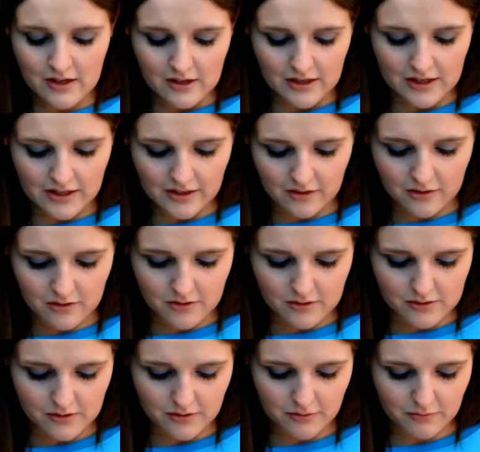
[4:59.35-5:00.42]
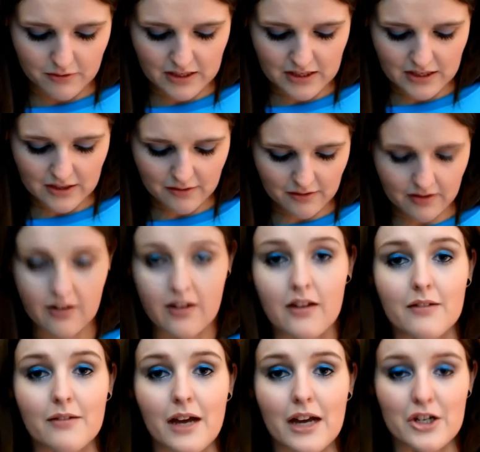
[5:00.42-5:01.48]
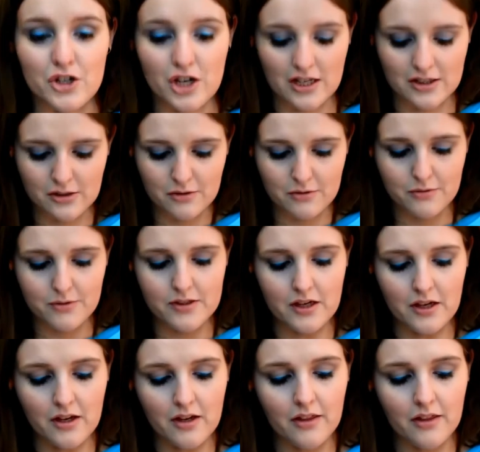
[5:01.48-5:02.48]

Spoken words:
I got three eyeshadows.